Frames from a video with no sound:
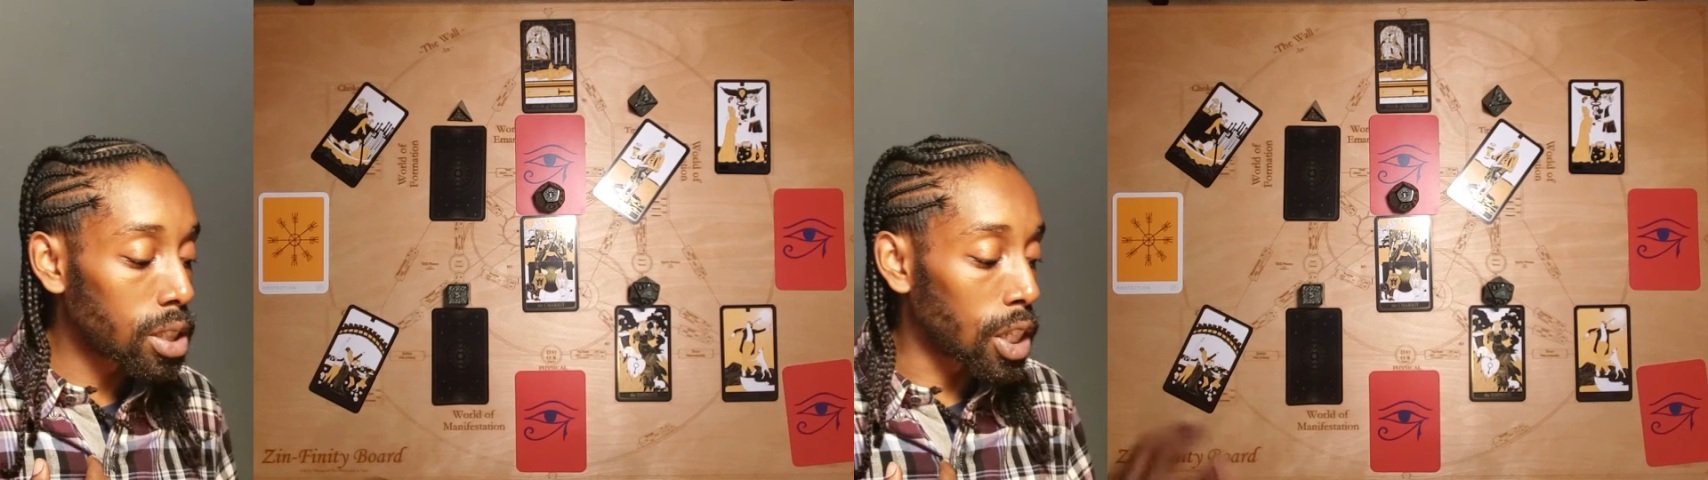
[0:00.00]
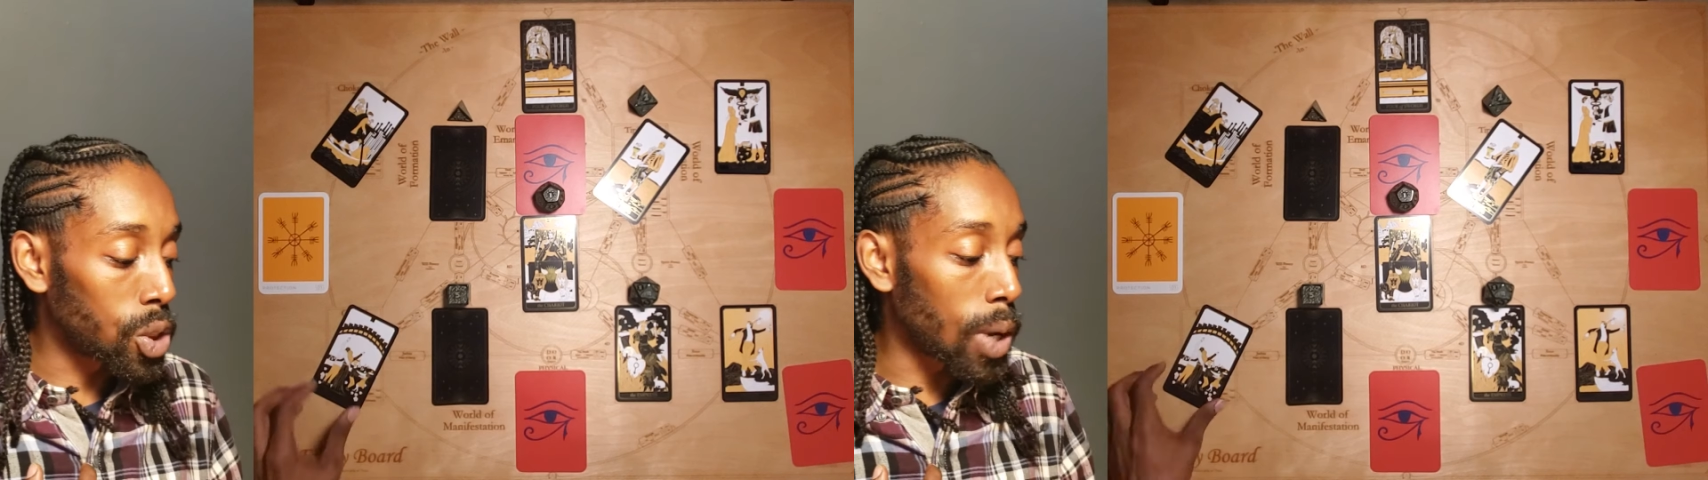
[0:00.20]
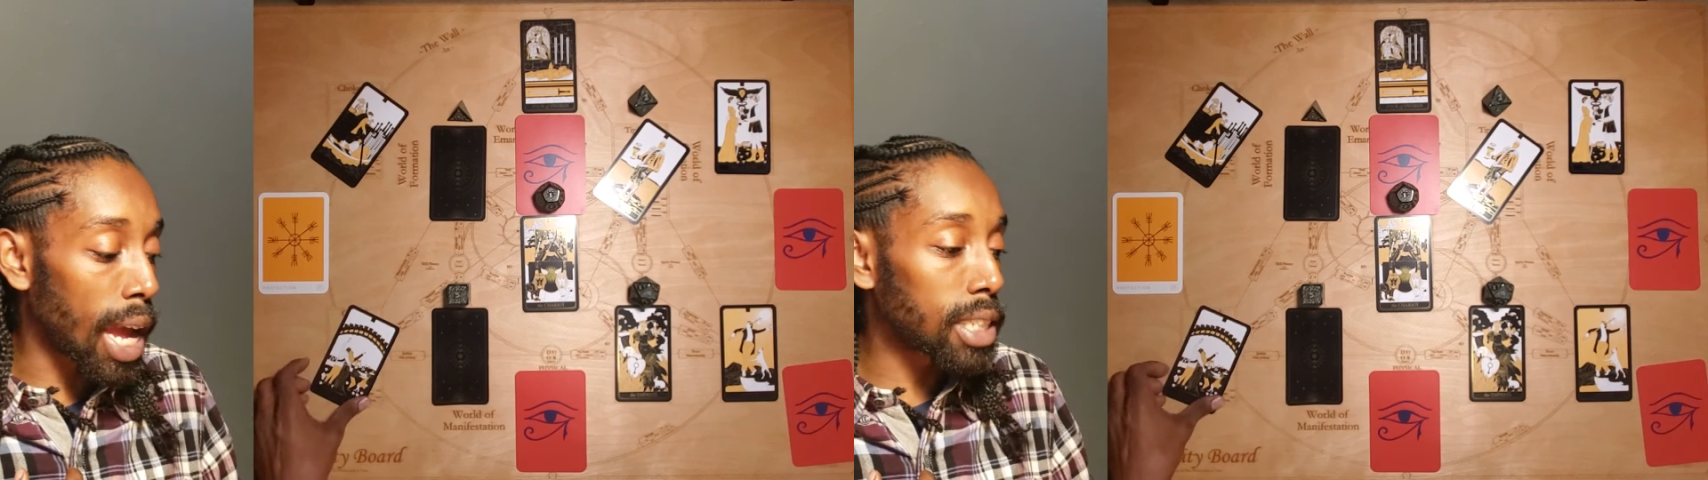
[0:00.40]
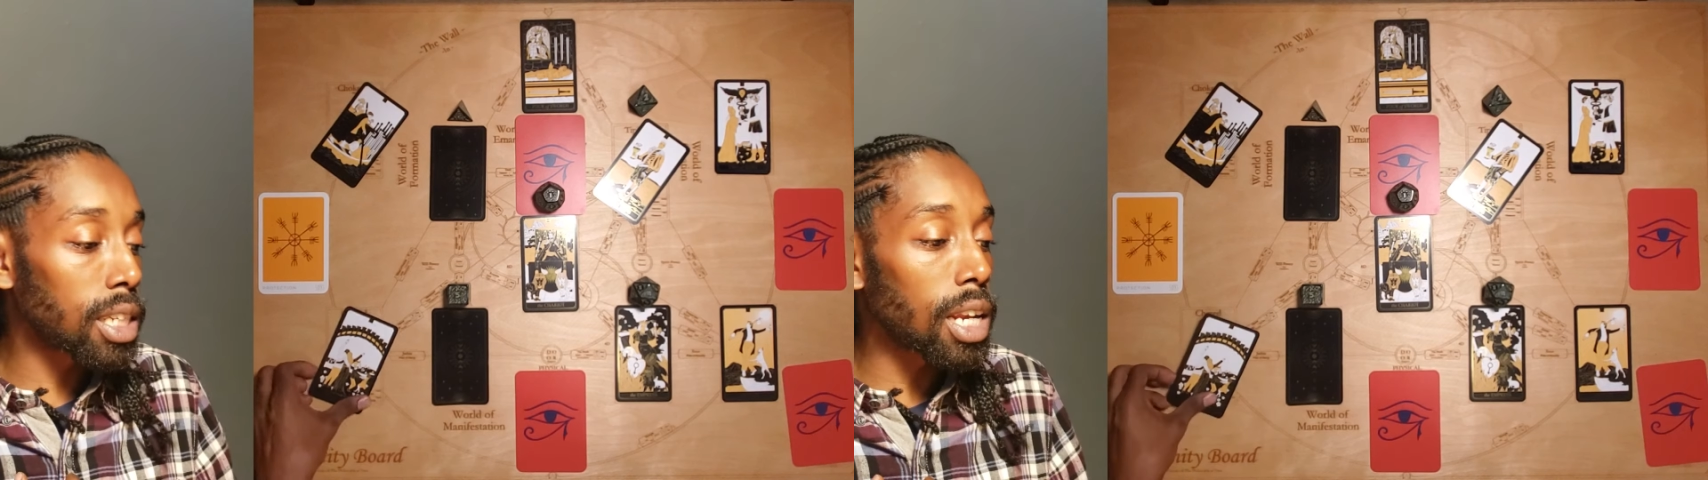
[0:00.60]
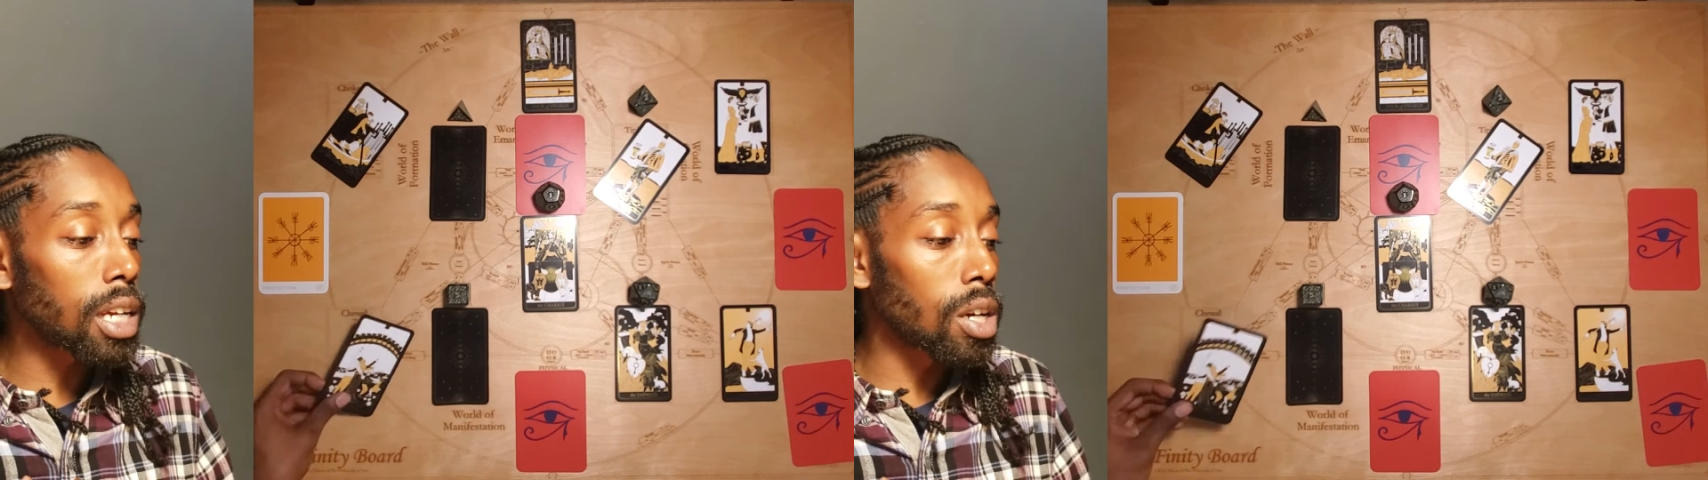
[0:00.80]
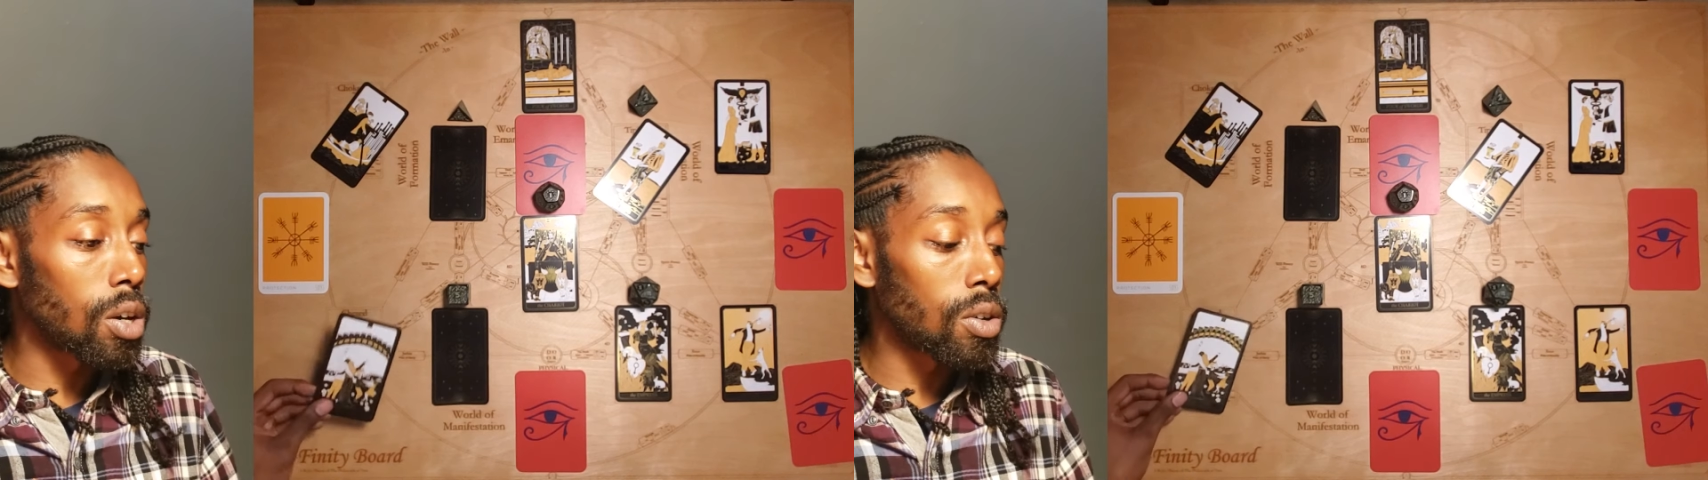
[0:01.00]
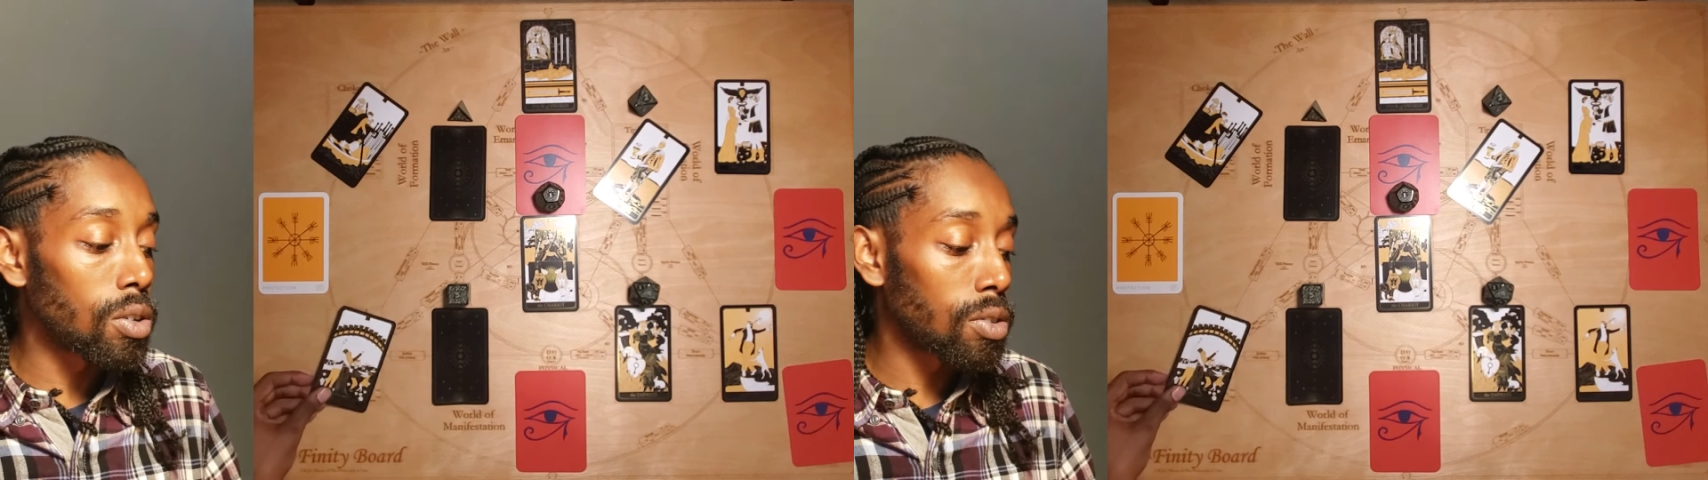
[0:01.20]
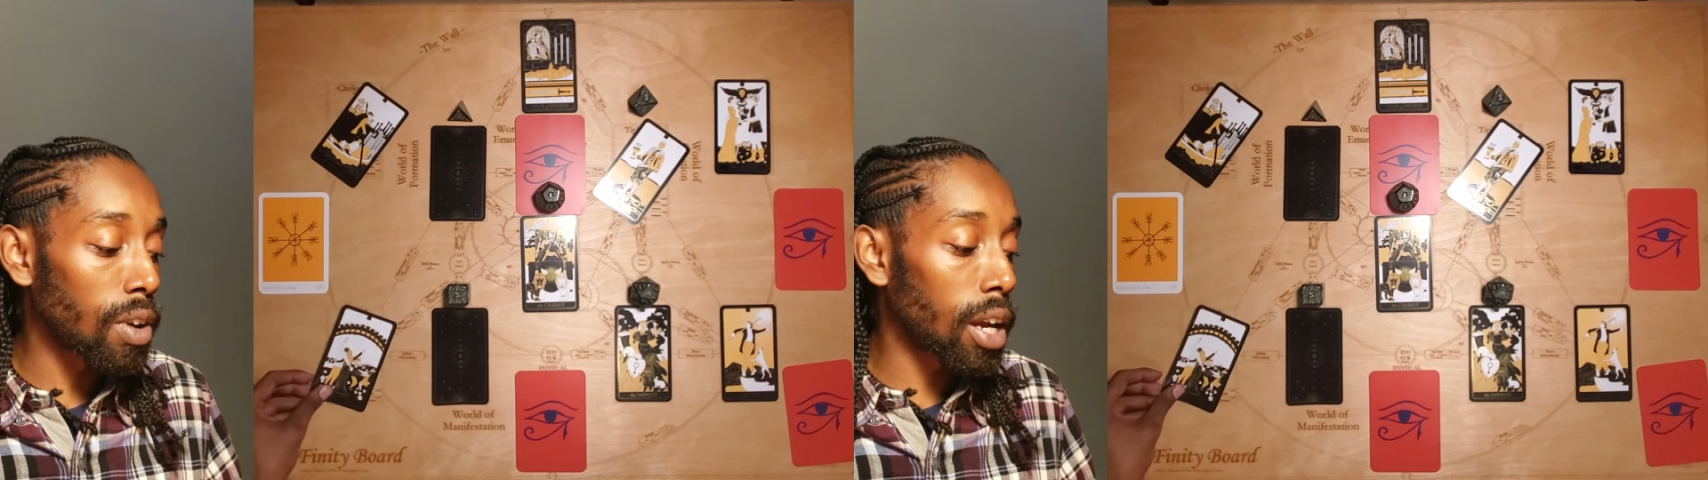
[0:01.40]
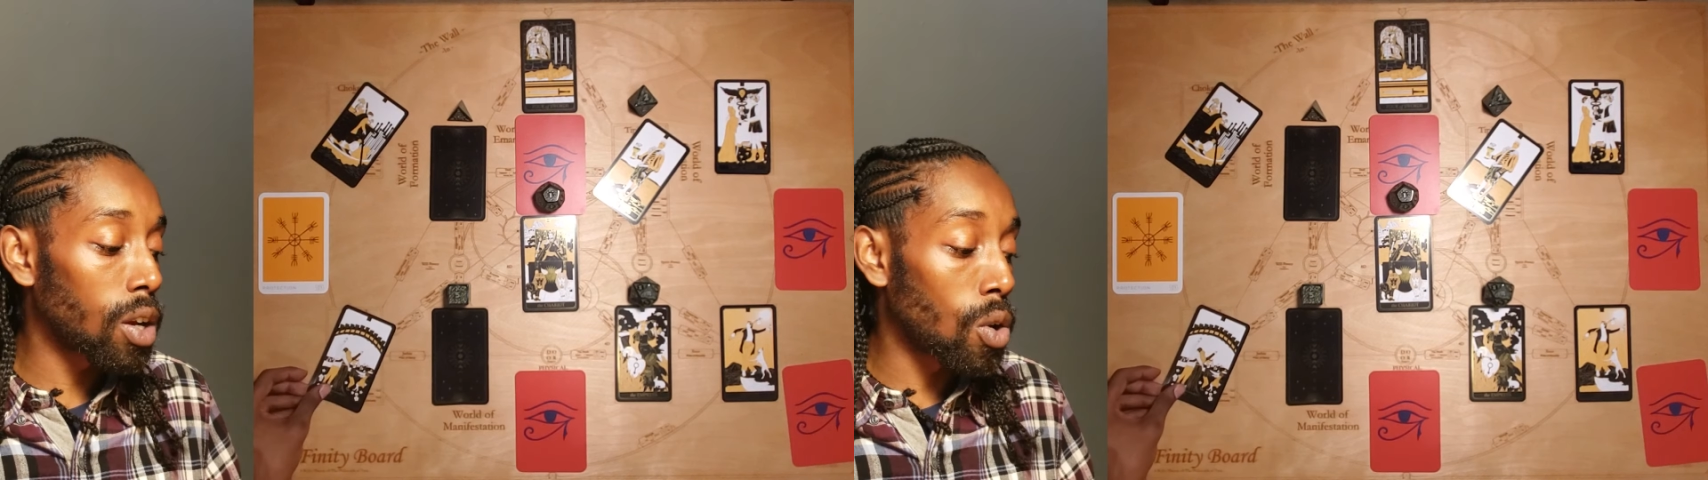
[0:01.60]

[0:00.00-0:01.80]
that you had to let go, right?